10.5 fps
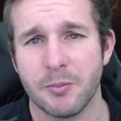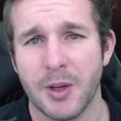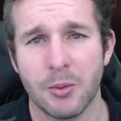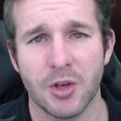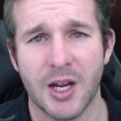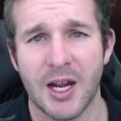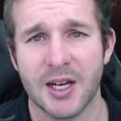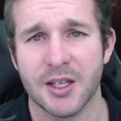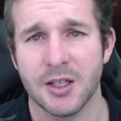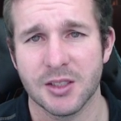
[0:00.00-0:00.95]
people that are
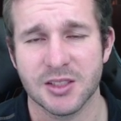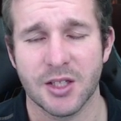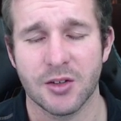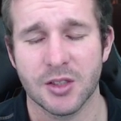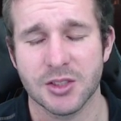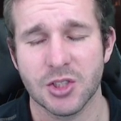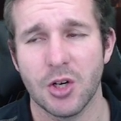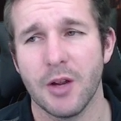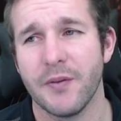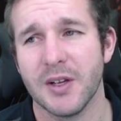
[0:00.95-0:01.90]
hacking, etc. So
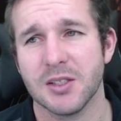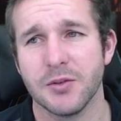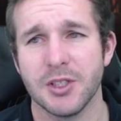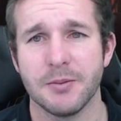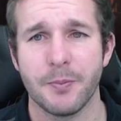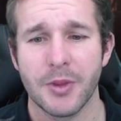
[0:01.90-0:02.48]
effectively,